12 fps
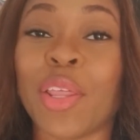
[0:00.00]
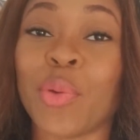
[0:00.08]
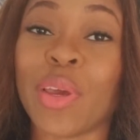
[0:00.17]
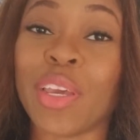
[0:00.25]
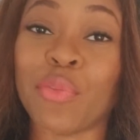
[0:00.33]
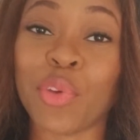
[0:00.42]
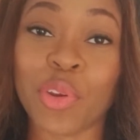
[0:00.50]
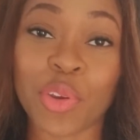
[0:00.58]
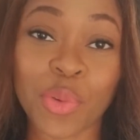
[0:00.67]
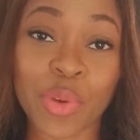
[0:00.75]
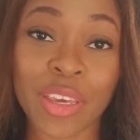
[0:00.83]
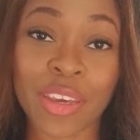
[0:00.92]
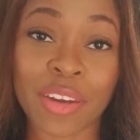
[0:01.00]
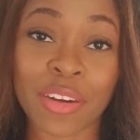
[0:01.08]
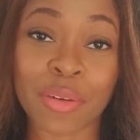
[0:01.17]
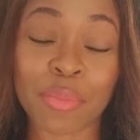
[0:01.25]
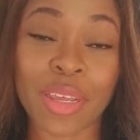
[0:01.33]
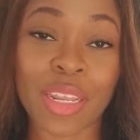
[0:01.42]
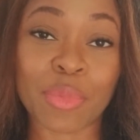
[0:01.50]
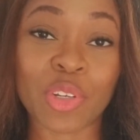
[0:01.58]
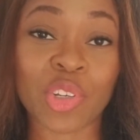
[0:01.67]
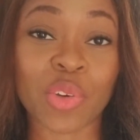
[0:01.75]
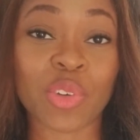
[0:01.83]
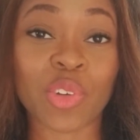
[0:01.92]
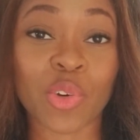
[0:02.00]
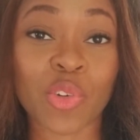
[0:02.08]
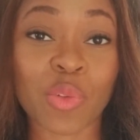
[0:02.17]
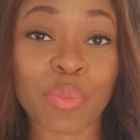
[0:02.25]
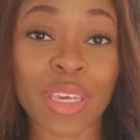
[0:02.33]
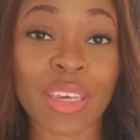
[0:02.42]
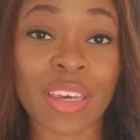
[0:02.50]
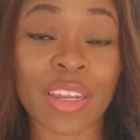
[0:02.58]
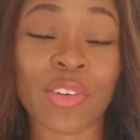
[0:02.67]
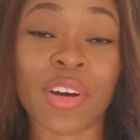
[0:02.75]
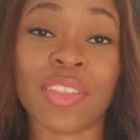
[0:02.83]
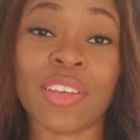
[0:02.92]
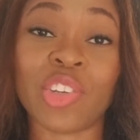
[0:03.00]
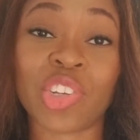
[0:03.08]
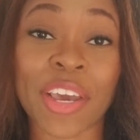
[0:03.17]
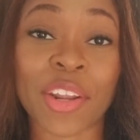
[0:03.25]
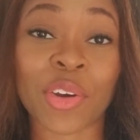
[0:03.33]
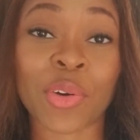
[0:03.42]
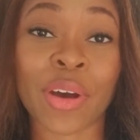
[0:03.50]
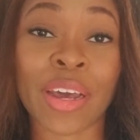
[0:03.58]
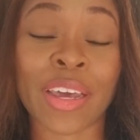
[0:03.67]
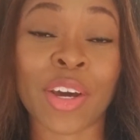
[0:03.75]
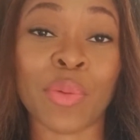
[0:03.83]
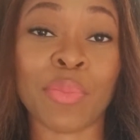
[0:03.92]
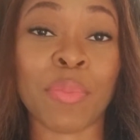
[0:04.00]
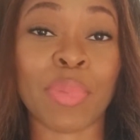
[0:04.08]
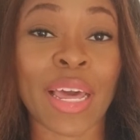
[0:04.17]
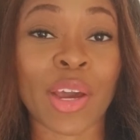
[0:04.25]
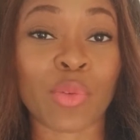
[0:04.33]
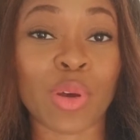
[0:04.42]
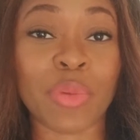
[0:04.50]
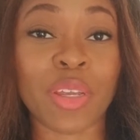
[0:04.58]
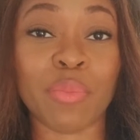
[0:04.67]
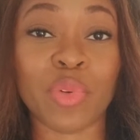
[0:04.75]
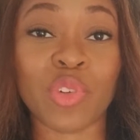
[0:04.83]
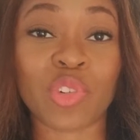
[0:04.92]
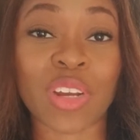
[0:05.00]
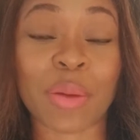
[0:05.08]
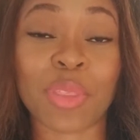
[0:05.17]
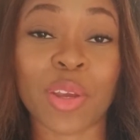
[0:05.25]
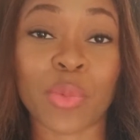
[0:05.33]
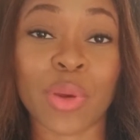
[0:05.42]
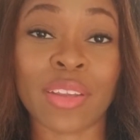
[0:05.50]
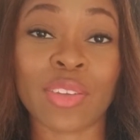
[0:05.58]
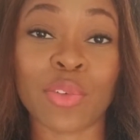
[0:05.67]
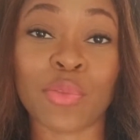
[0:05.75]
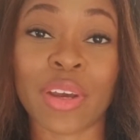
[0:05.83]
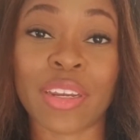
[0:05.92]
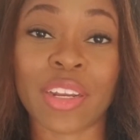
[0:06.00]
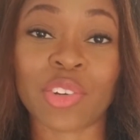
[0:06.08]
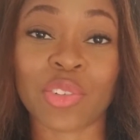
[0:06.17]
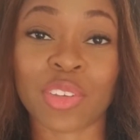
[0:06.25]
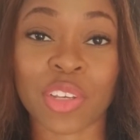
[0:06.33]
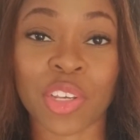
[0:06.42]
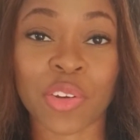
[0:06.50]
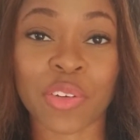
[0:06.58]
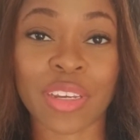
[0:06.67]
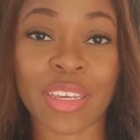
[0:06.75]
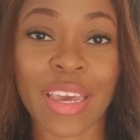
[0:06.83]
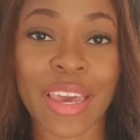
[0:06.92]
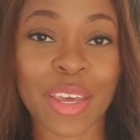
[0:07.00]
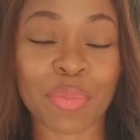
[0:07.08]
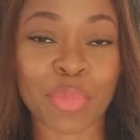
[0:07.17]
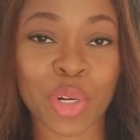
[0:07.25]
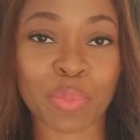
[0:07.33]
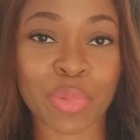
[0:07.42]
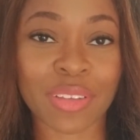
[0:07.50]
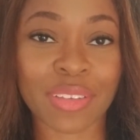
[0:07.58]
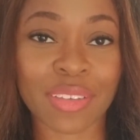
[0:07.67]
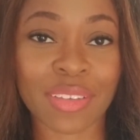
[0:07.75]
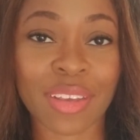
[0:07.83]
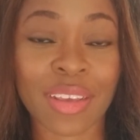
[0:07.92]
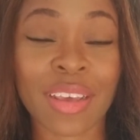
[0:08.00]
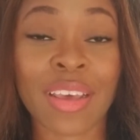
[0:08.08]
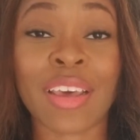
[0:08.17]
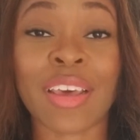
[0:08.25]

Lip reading: By the way, if you're new here, my name is Seun Shokunbi, and on this channel, I help Black women bootstrap their way to financial security and purpose.